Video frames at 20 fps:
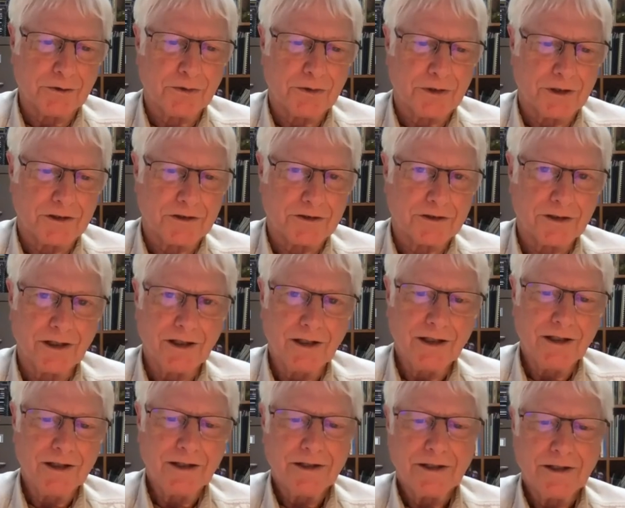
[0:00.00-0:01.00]
is,
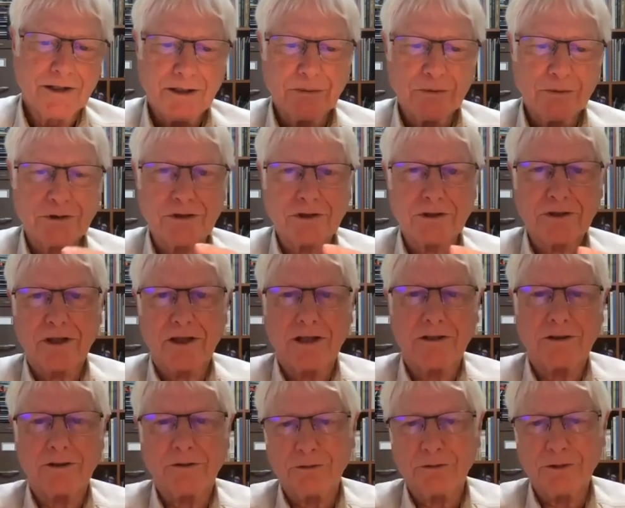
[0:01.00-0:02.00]
he was just
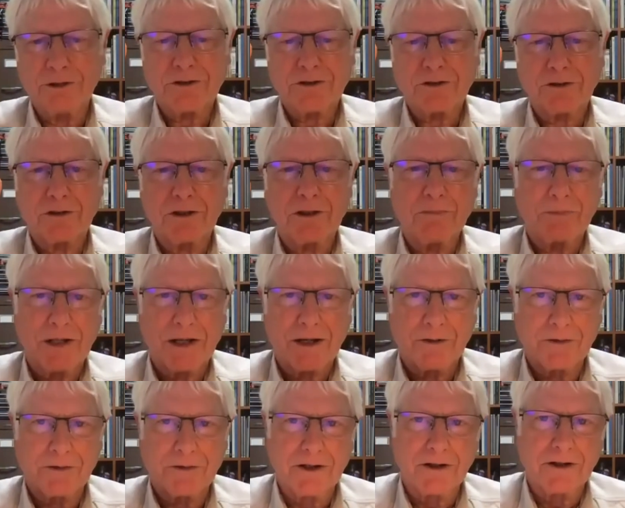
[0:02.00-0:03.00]
letting the fish sleep
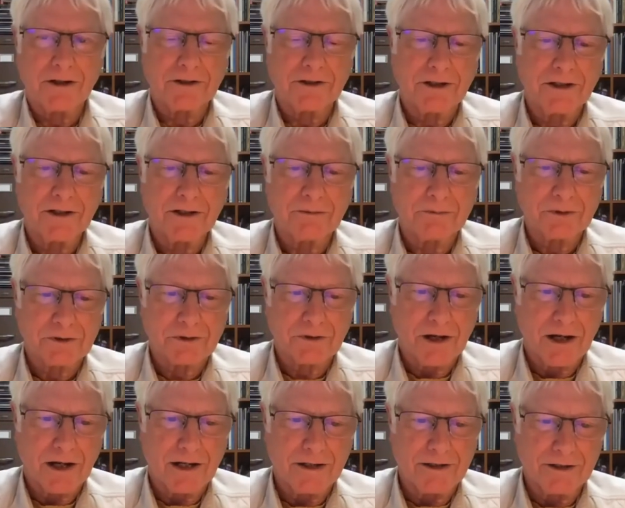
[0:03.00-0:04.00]
down there on the end of his
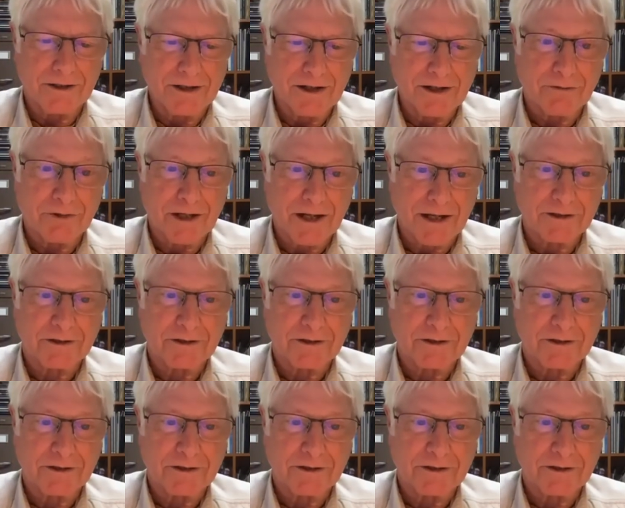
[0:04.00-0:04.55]
line. It never had to